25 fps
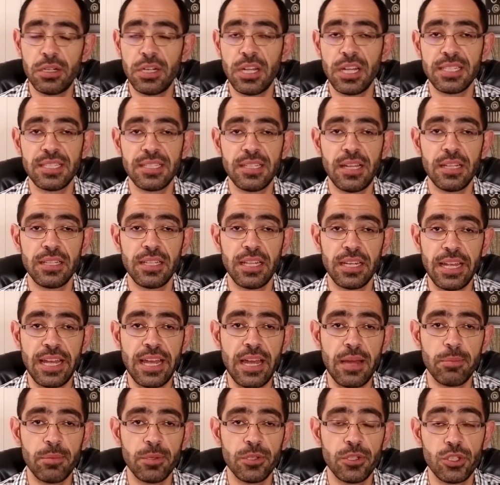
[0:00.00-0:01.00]
That's not going to
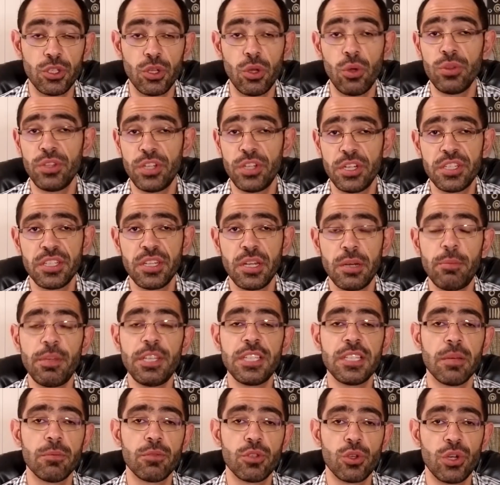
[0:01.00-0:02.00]
happen. So there's going to be
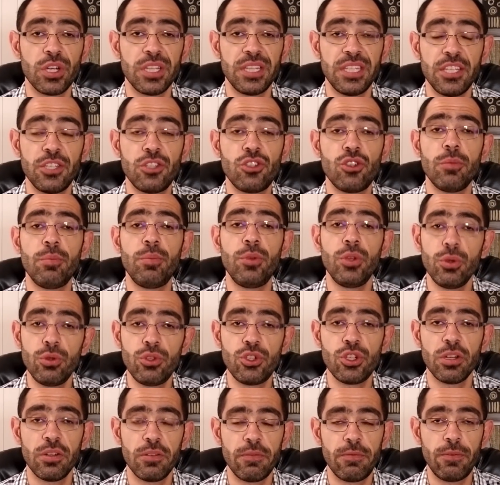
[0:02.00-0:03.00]
some sort of
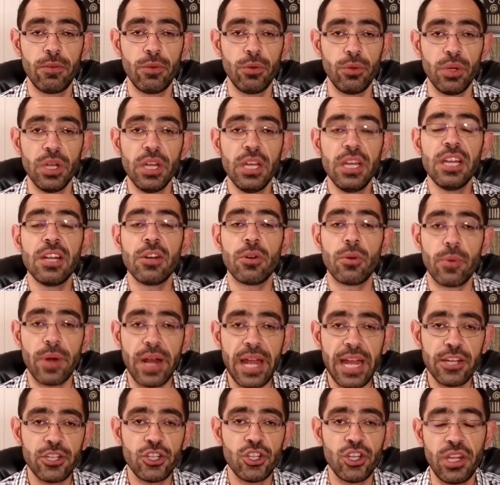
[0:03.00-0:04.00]
distribution of food,
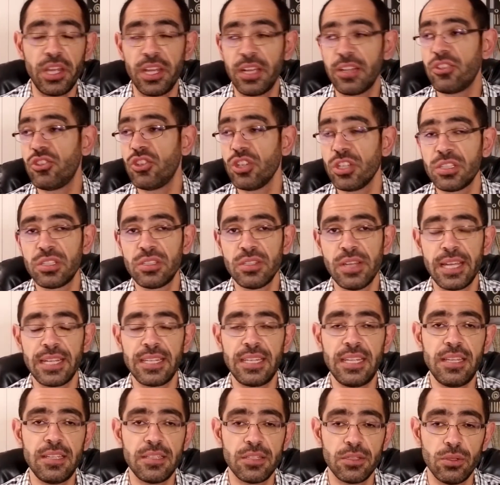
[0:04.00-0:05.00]
rationing, just like
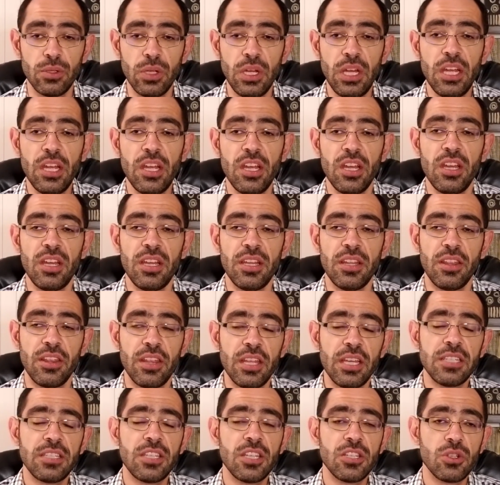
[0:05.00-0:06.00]
diesel.
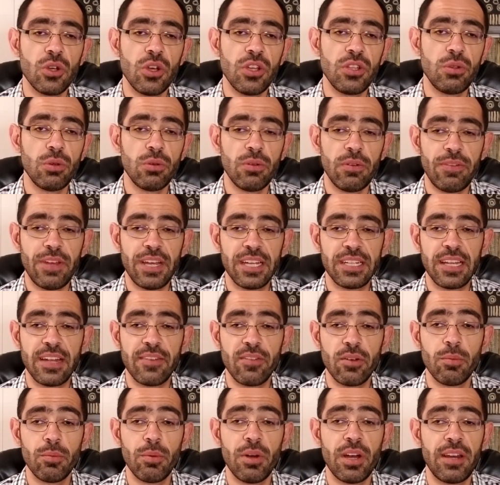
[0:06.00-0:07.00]
This is going to affect
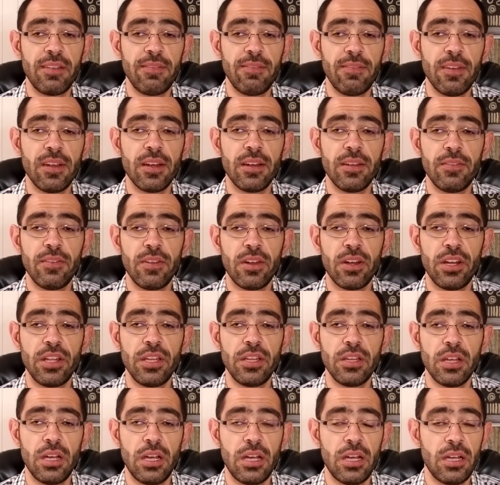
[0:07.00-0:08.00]
everybody very,
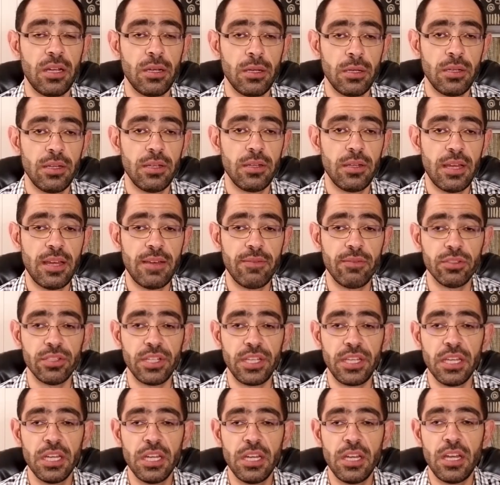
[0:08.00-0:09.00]
very
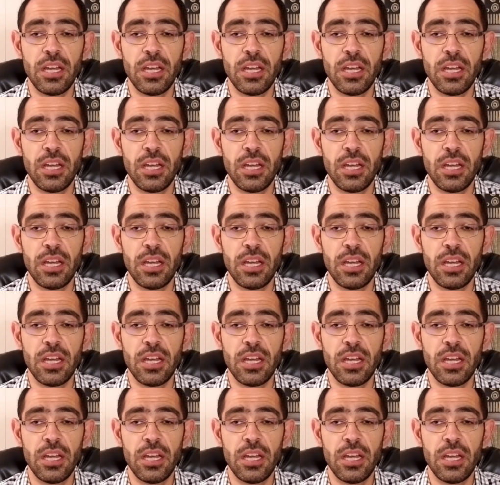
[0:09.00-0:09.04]
heavily.